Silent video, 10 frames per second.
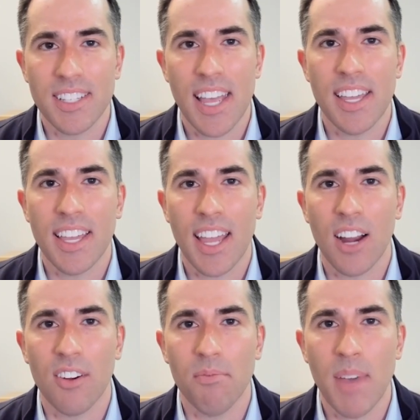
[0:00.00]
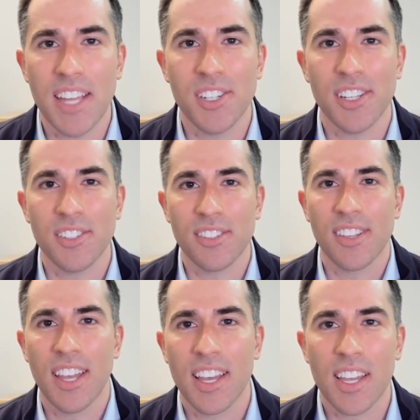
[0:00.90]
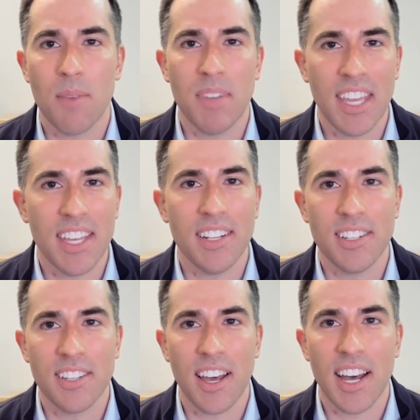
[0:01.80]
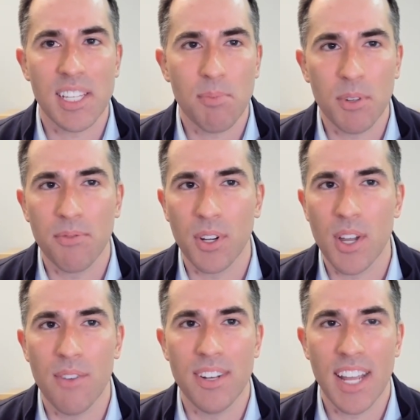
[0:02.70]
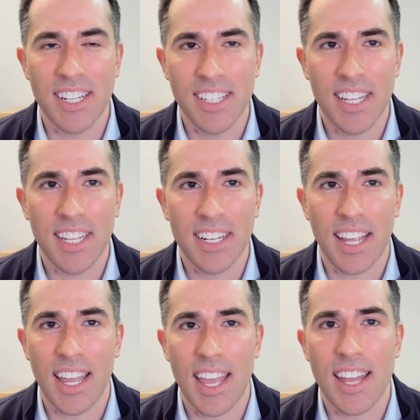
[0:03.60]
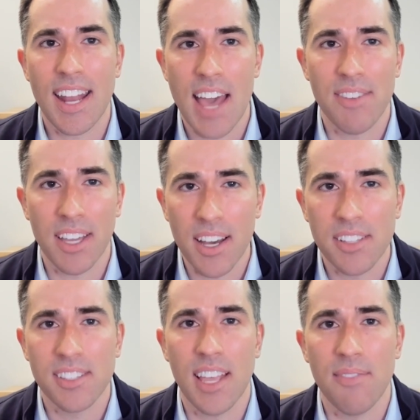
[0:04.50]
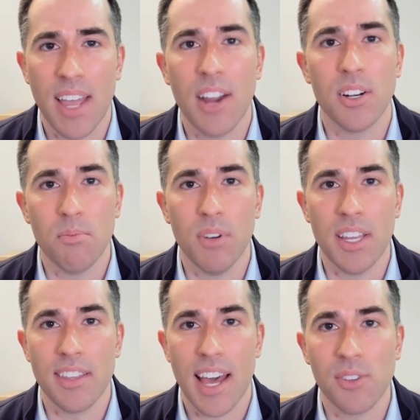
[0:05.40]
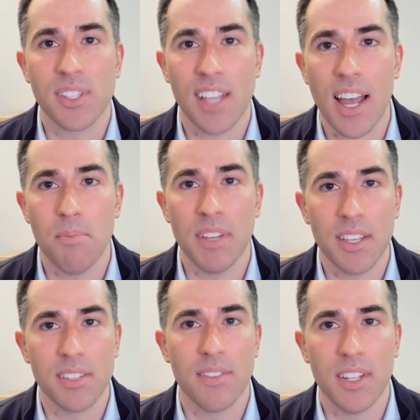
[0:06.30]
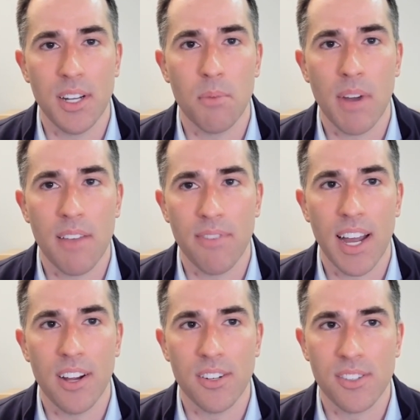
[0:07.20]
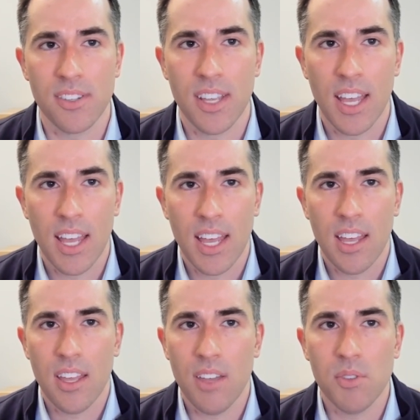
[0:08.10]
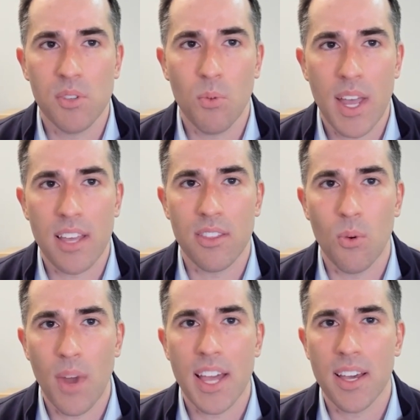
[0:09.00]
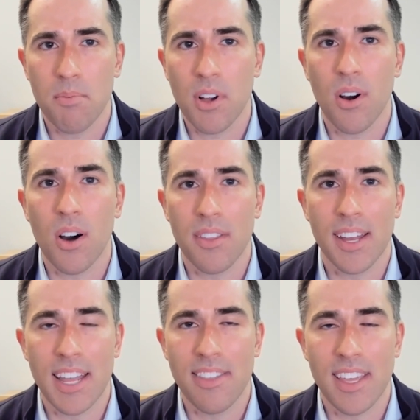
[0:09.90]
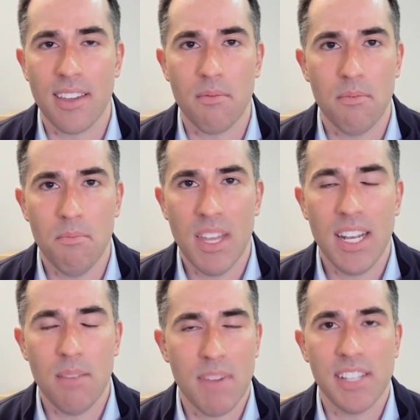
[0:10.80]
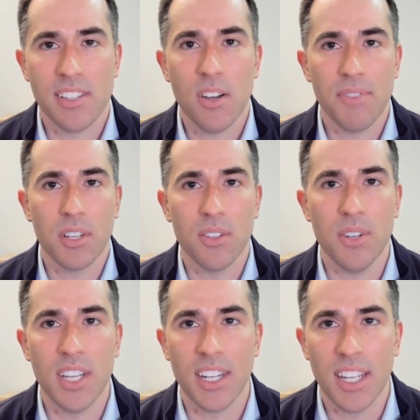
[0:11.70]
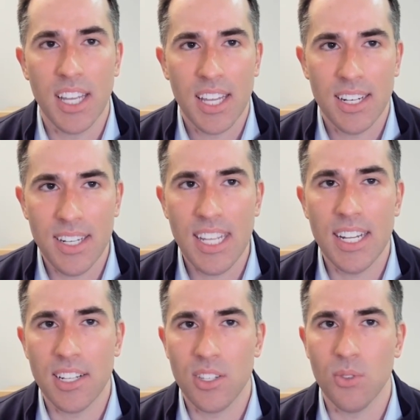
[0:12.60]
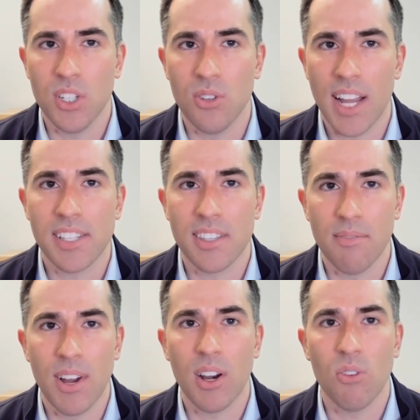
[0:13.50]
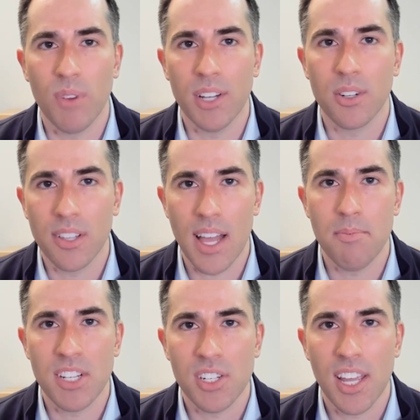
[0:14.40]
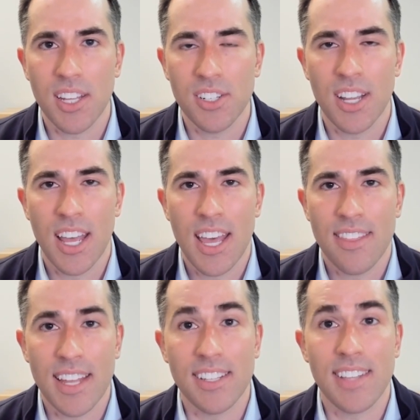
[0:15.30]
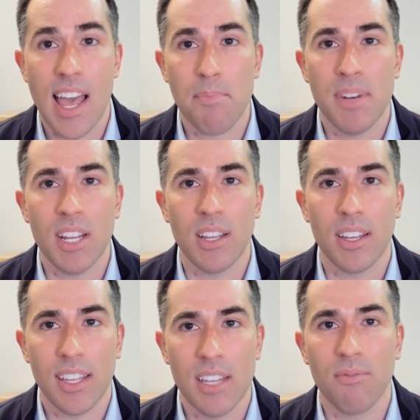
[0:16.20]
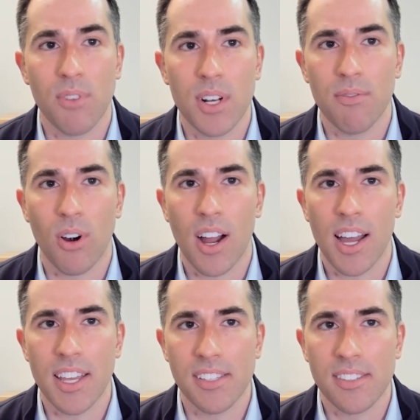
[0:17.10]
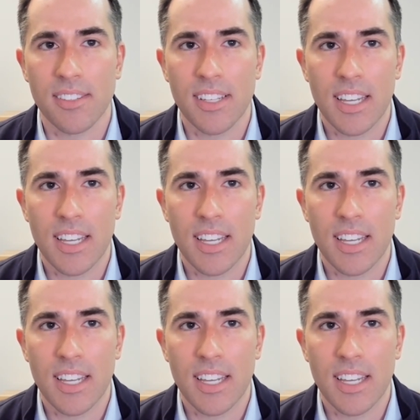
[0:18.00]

taking care of patients, coming in to the hospital for COVID-19, and having unsafe air to breathe outside because of the nearby fires. It was the wake-up call that I think many, myself included, needed to address the very real climate change that is happening in front of our eyes.